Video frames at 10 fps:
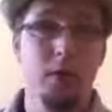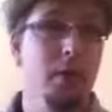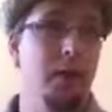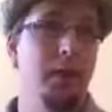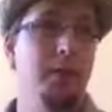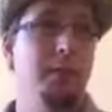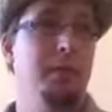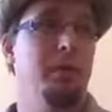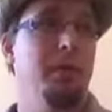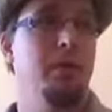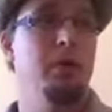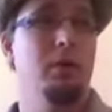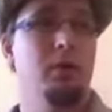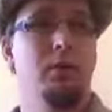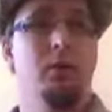And a lot of people are like,
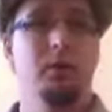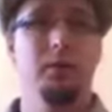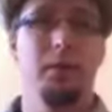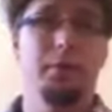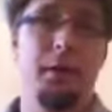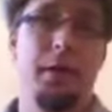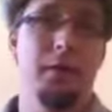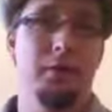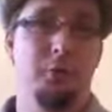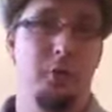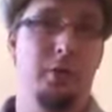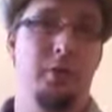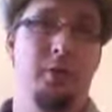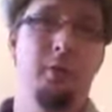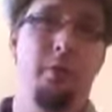oh, my hand doesn't want
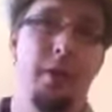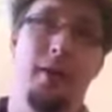to do that.